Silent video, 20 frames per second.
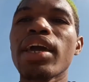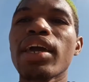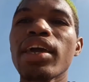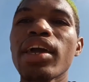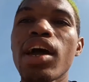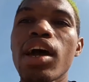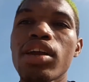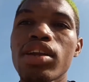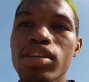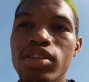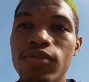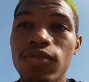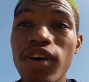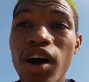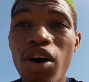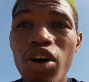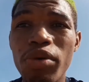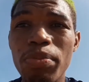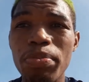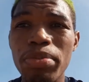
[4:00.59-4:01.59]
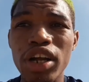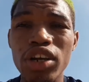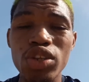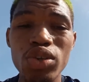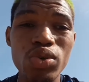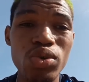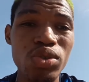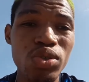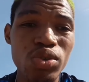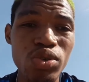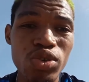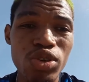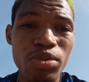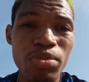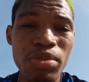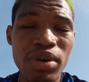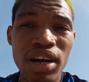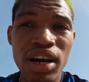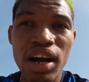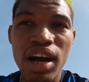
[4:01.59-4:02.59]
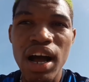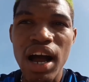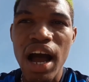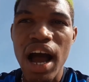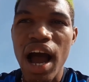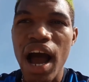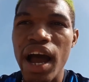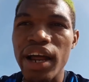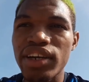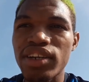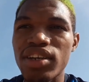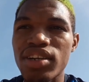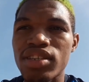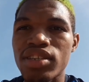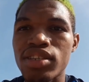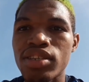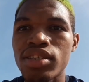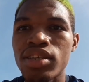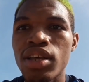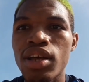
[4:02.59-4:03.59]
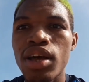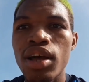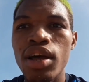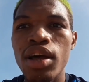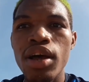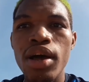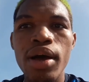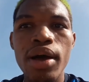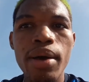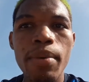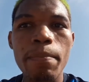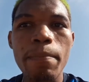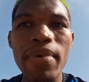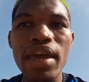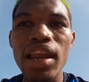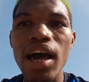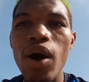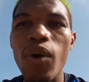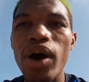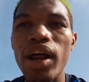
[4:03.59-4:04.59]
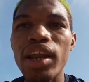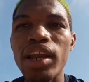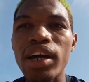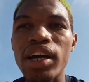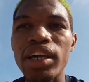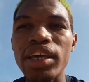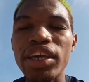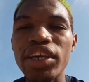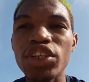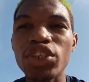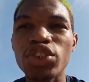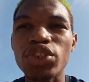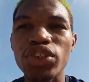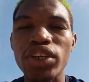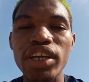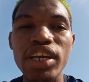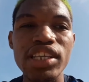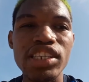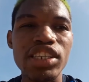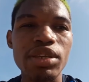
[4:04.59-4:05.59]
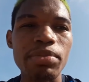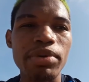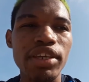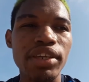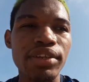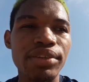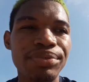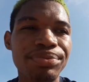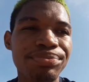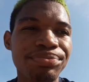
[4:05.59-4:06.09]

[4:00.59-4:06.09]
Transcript: You can't just forward on YouTube and just build a one little intro, you see me?